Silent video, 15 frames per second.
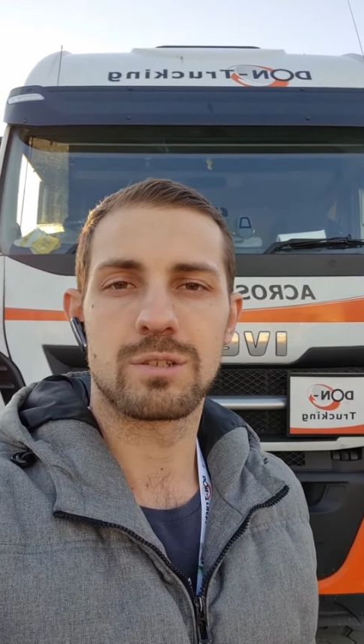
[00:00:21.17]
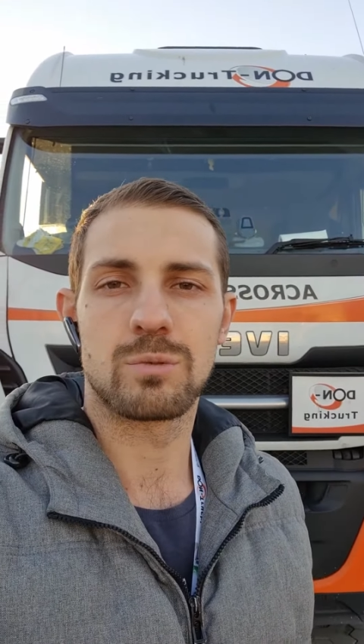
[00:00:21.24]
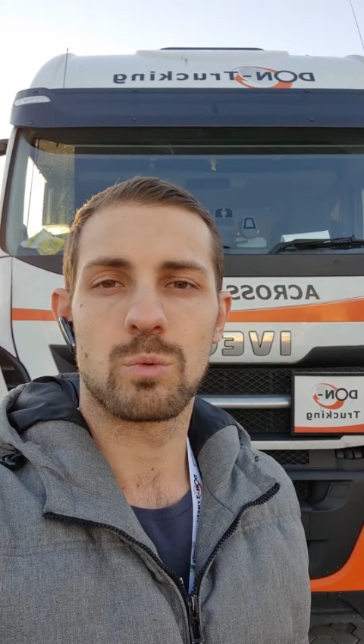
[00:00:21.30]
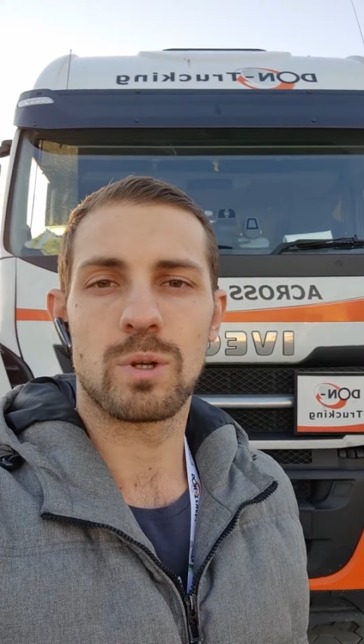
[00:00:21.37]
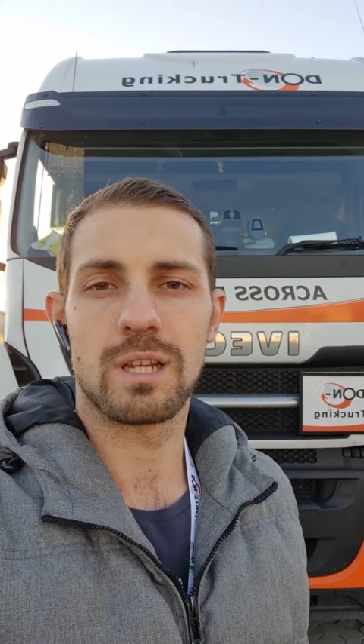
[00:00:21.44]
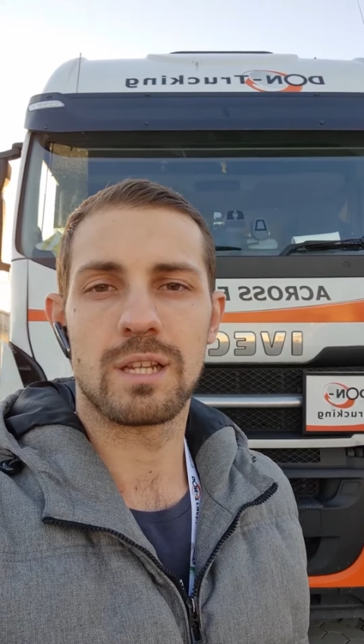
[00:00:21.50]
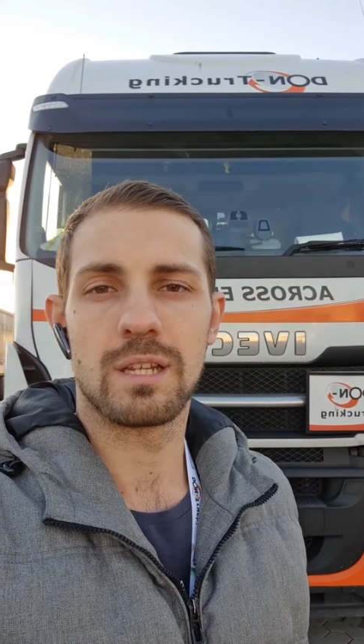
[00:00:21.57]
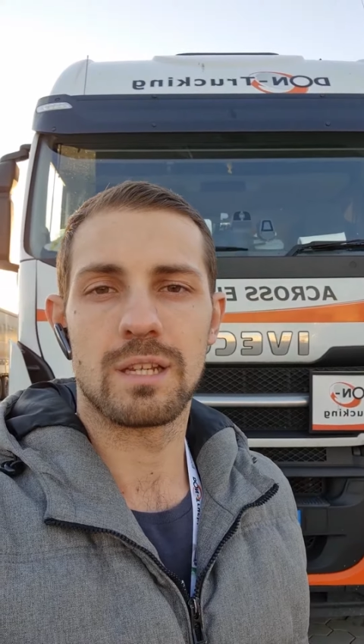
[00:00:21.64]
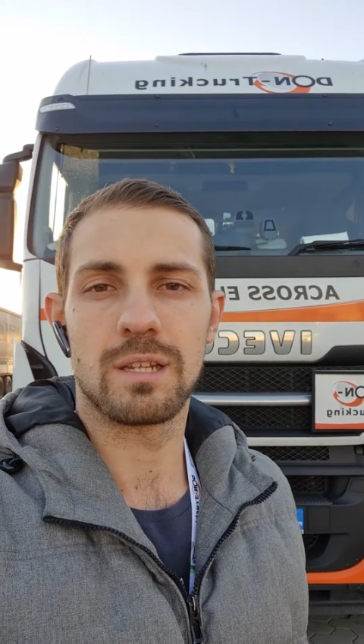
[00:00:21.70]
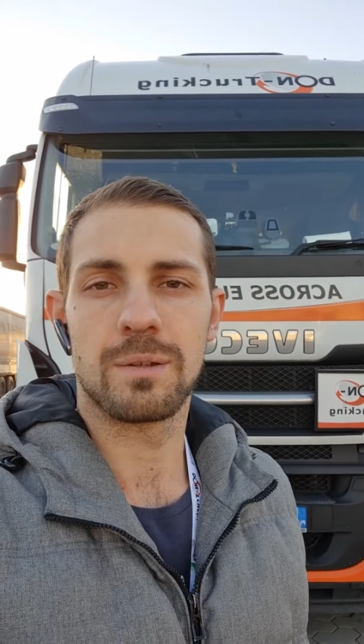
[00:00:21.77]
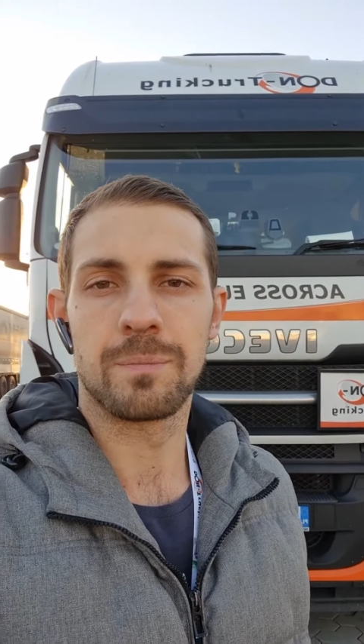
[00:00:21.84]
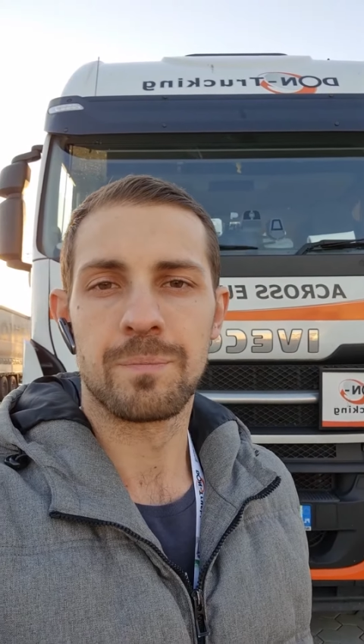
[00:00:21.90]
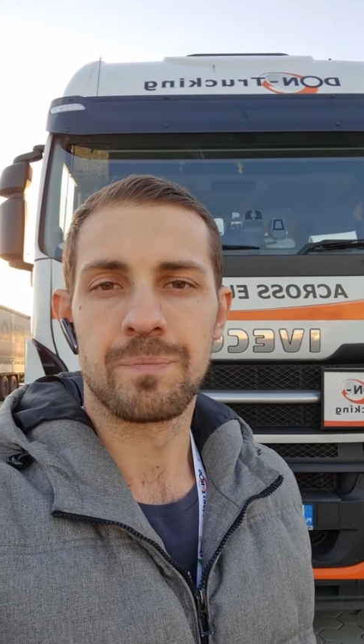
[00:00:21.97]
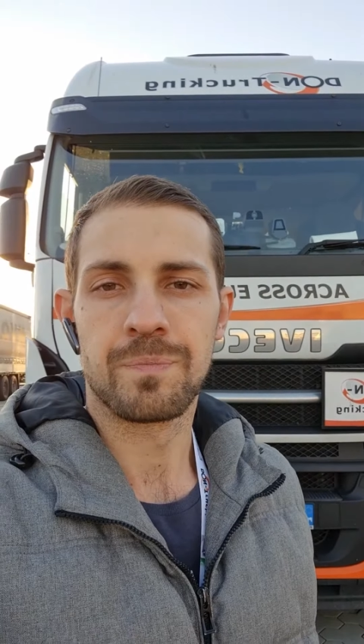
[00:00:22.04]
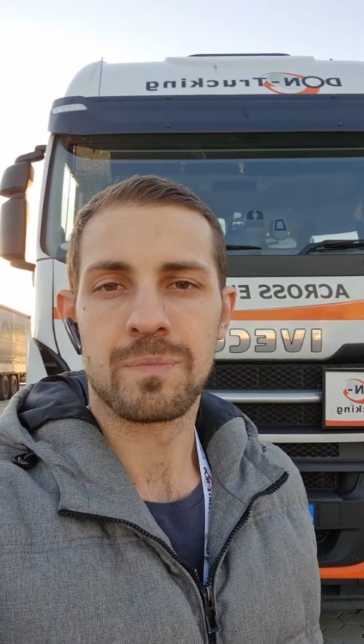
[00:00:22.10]
we
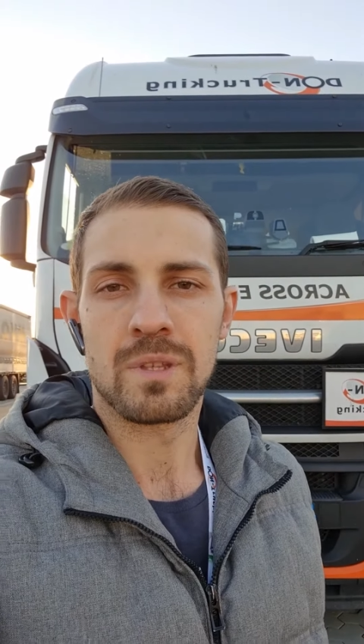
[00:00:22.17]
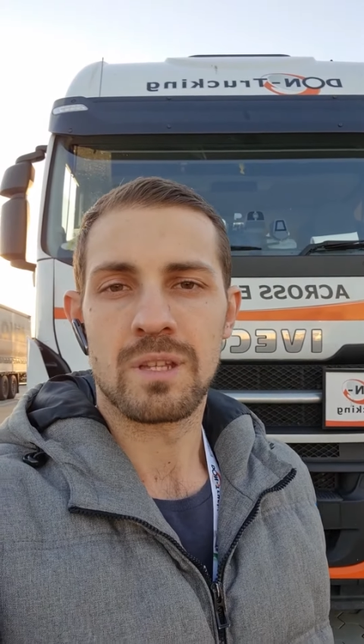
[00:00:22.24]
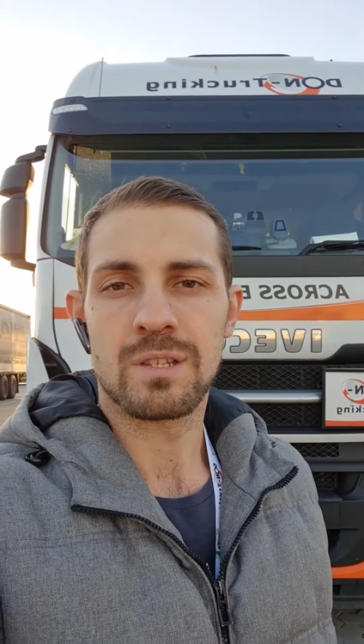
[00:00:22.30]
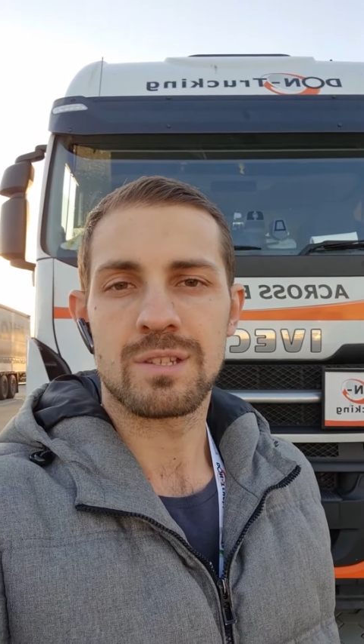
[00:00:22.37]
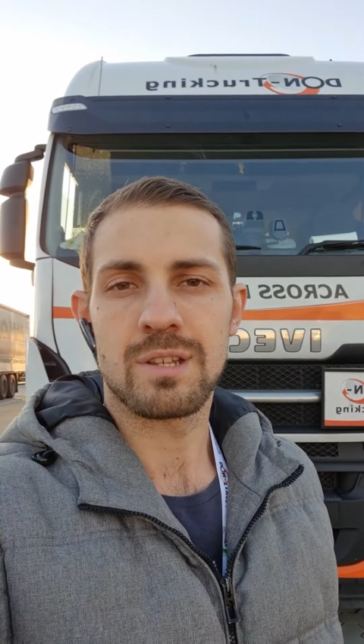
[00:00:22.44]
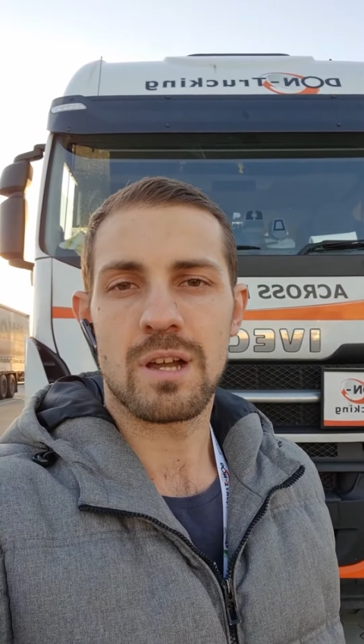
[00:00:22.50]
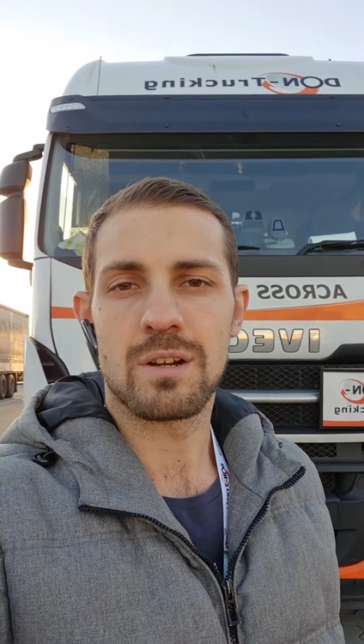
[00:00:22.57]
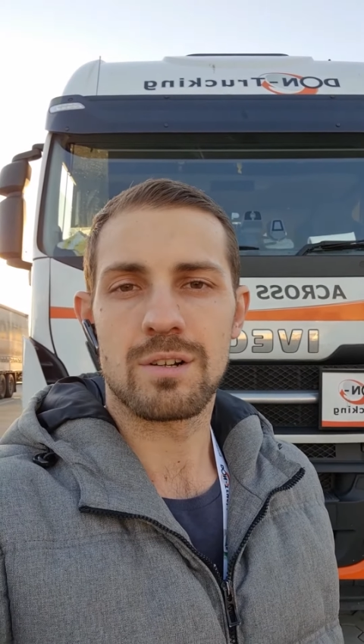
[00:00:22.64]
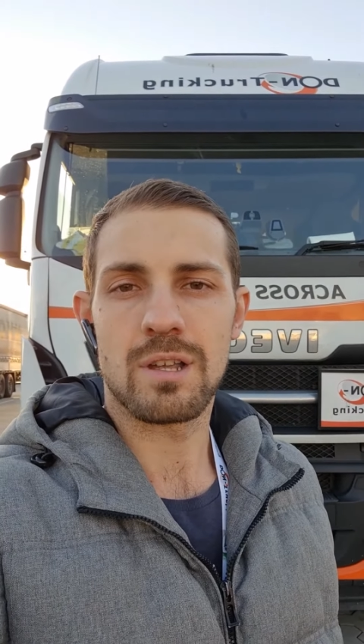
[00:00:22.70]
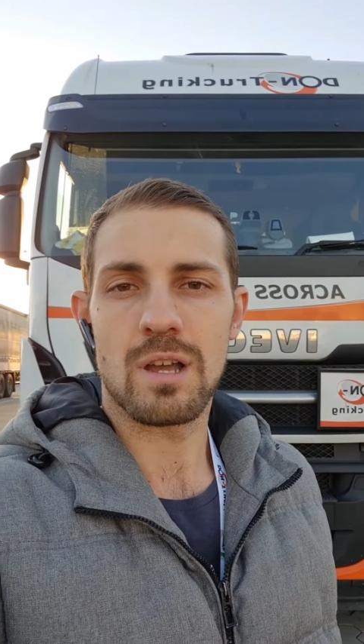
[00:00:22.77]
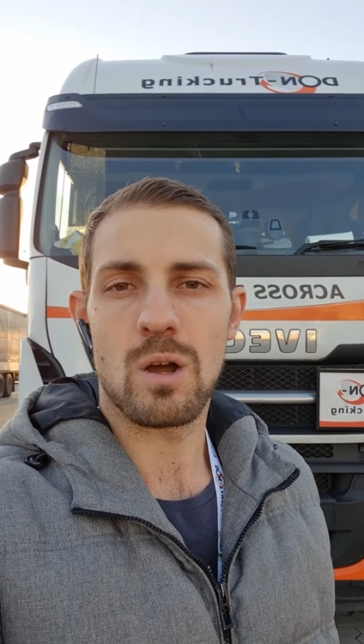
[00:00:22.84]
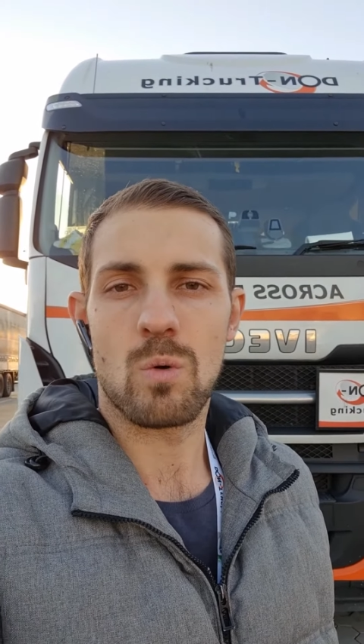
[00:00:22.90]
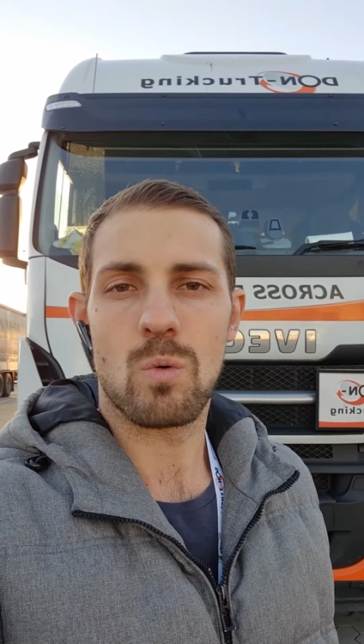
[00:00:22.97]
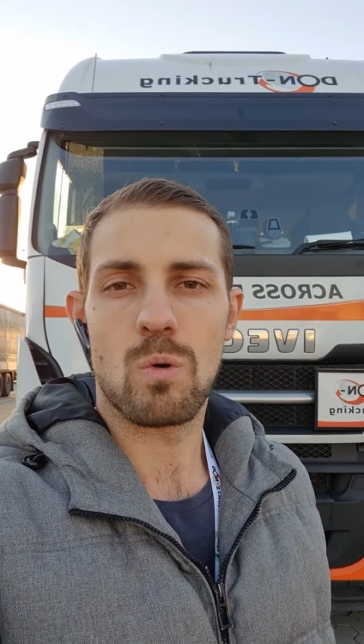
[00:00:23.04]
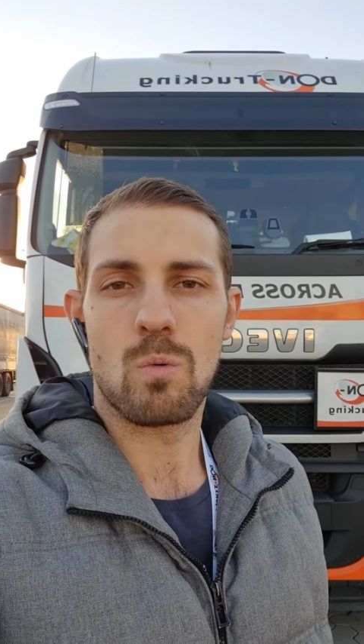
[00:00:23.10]
start
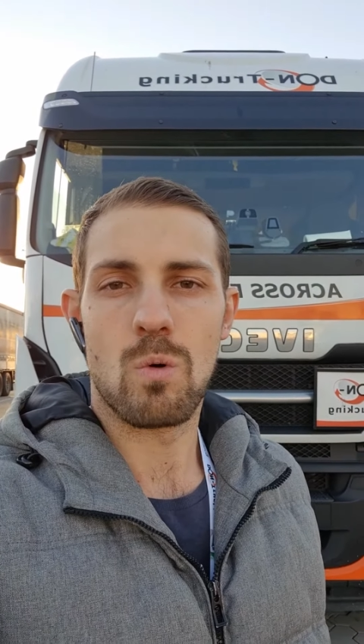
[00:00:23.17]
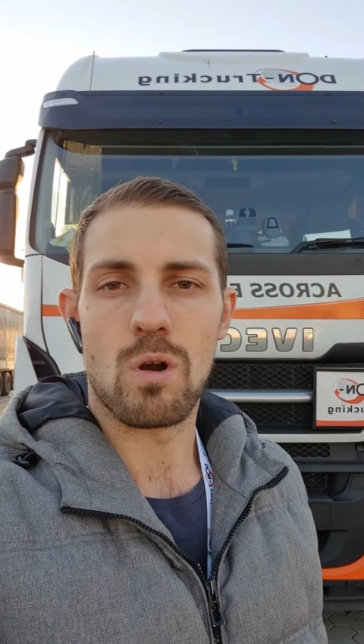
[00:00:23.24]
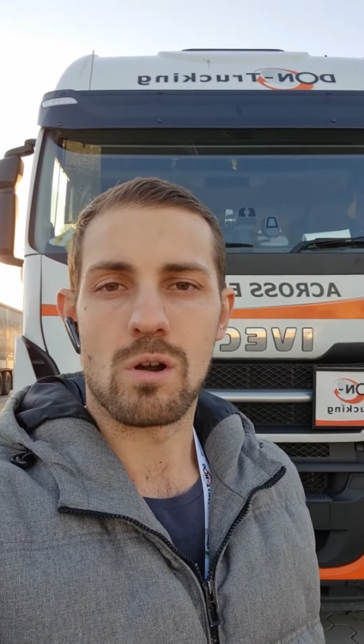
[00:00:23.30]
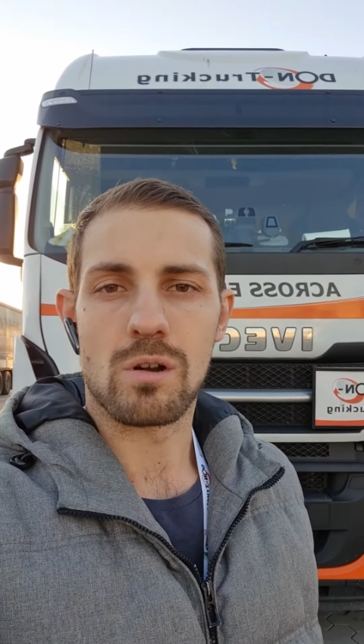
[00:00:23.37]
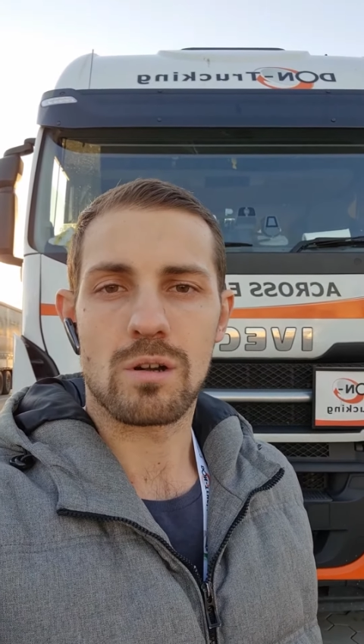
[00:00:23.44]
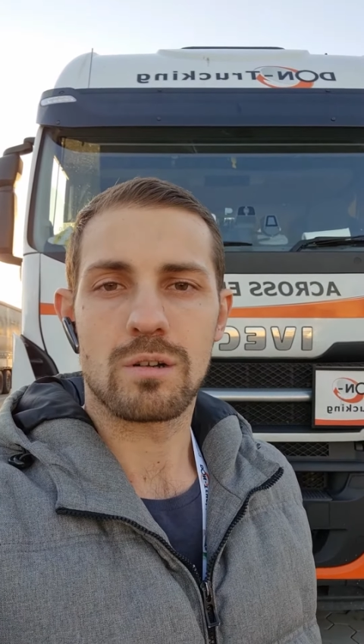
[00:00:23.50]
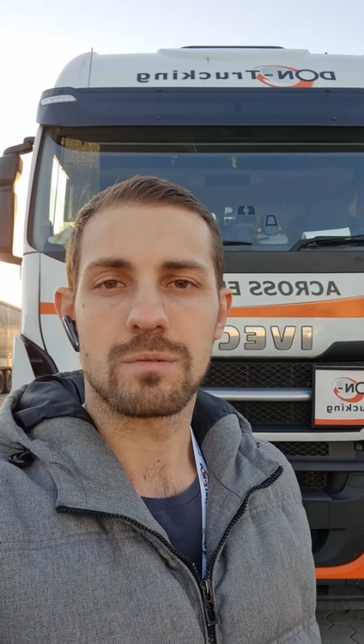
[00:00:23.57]
our work.